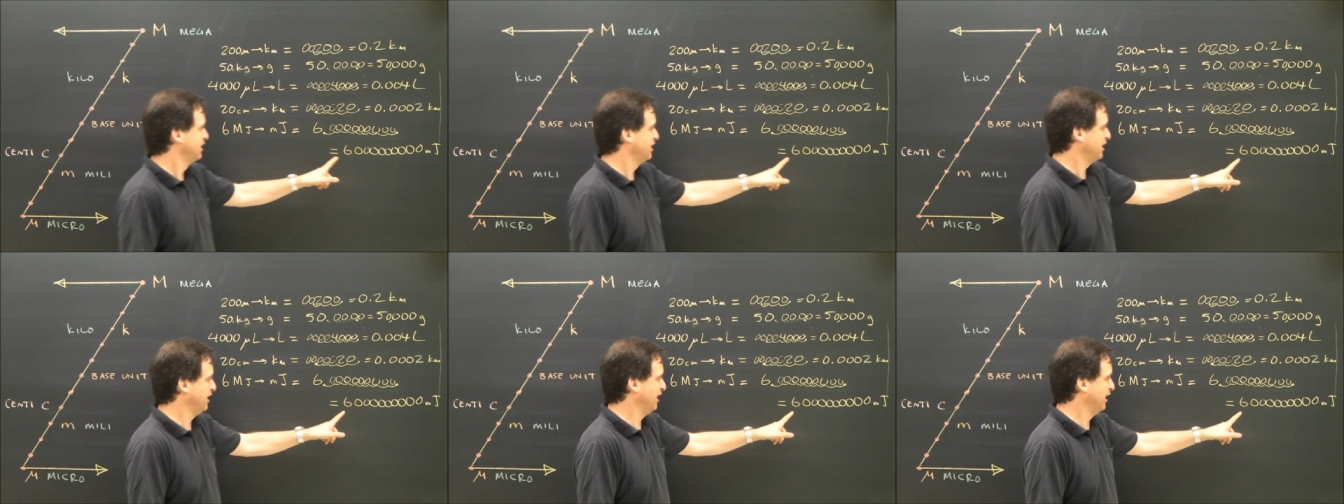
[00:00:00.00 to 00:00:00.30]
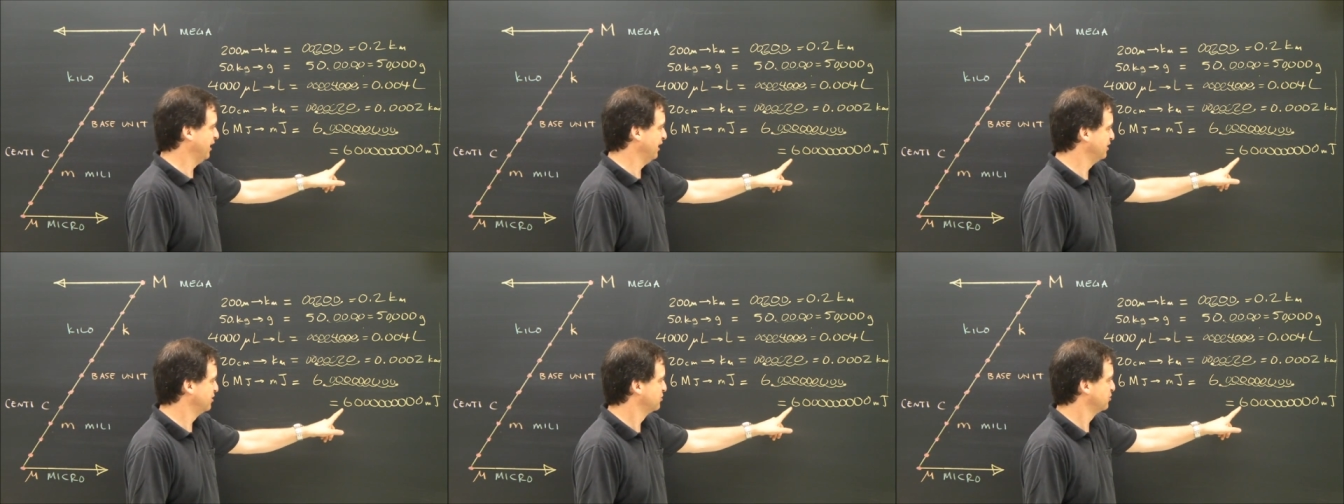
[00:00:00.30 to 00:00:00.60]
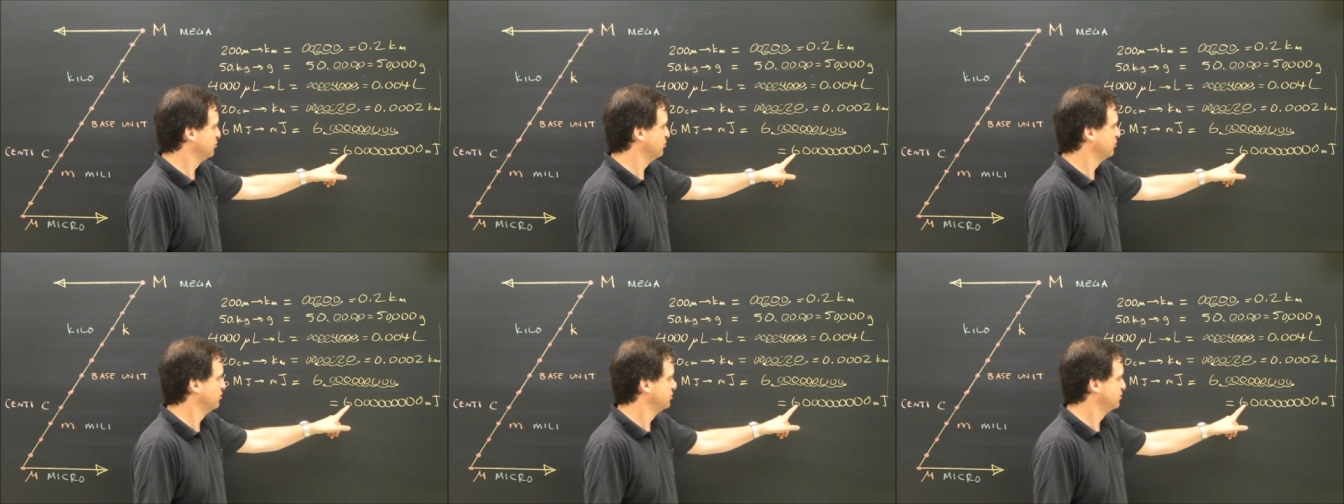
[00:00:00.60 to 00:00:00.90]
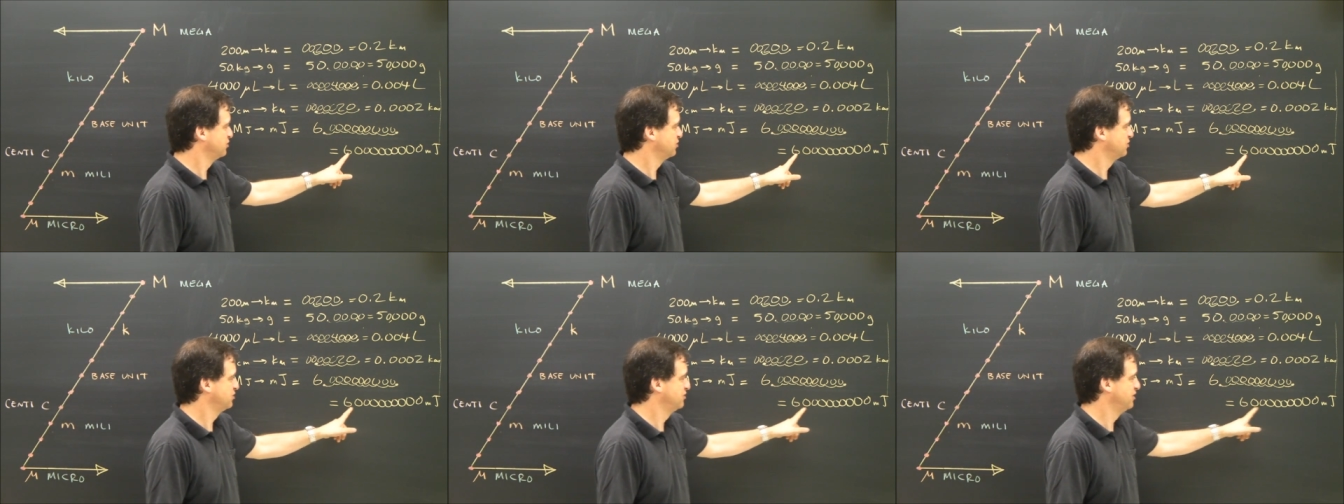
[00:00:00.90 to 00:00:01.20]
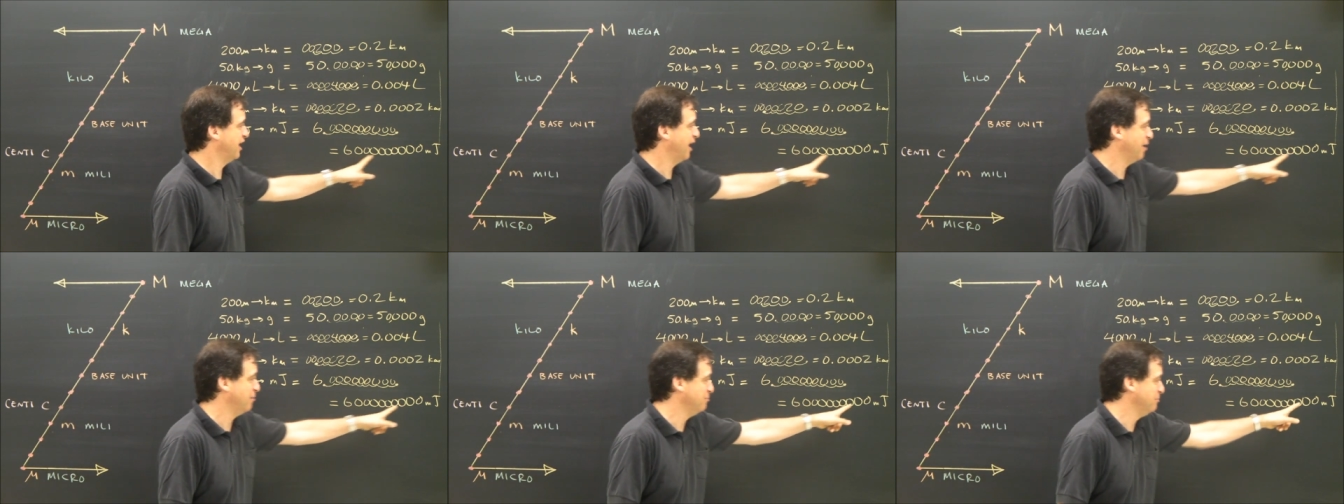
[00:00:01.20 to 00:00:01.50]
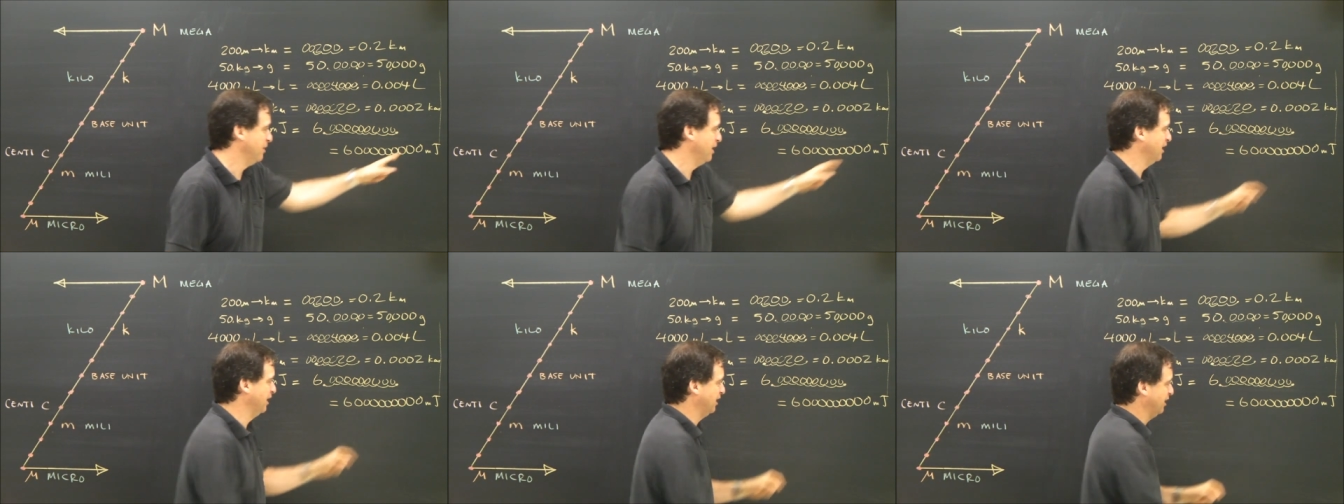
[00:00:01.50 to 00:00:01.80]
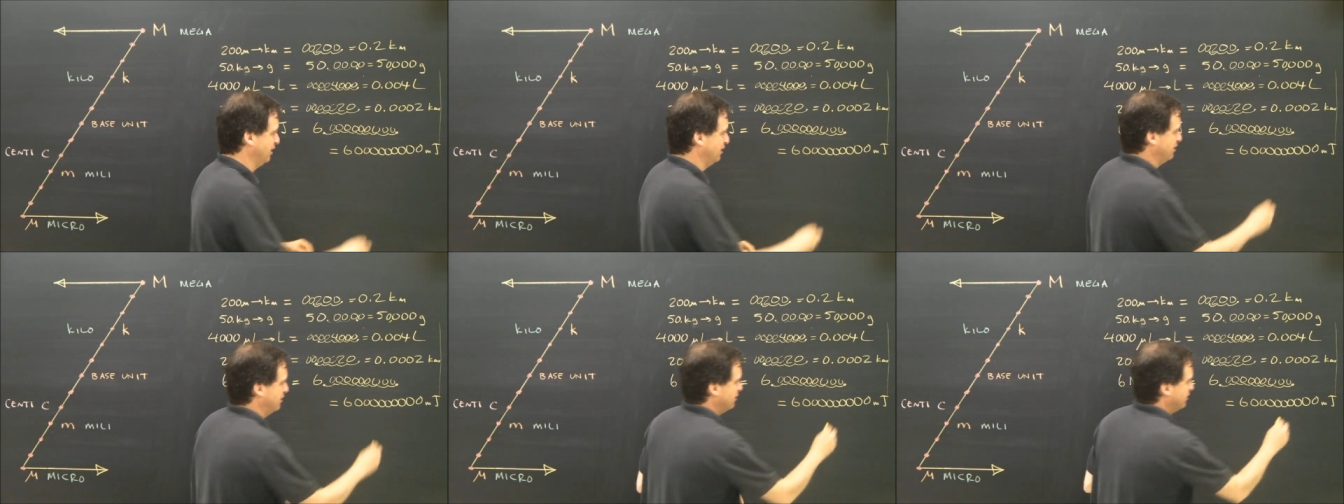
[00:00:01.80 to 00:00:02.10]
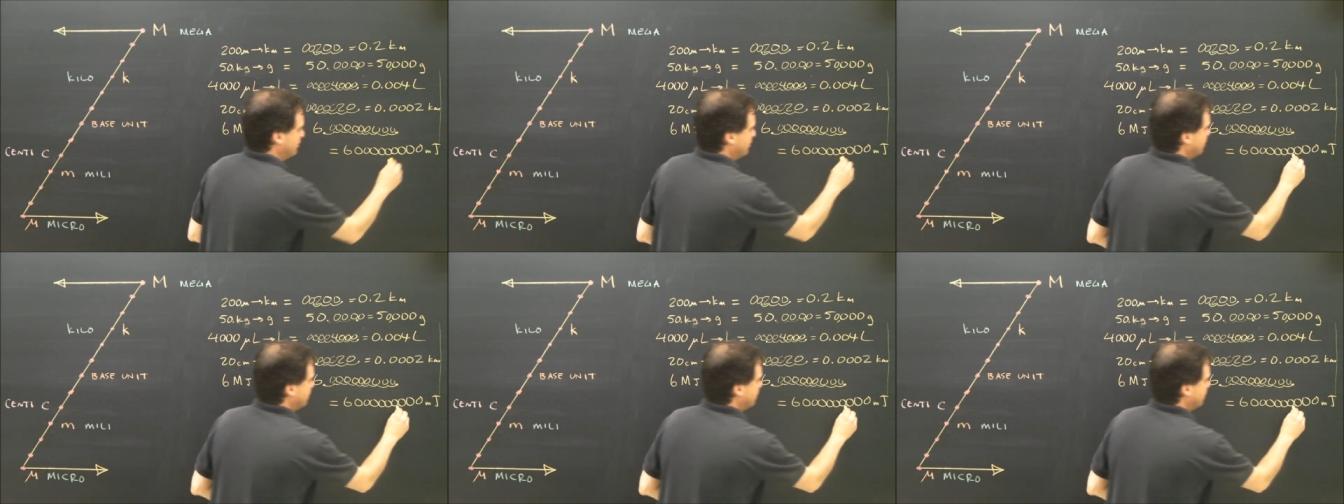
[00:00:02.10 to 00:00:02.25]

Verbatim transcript: is that many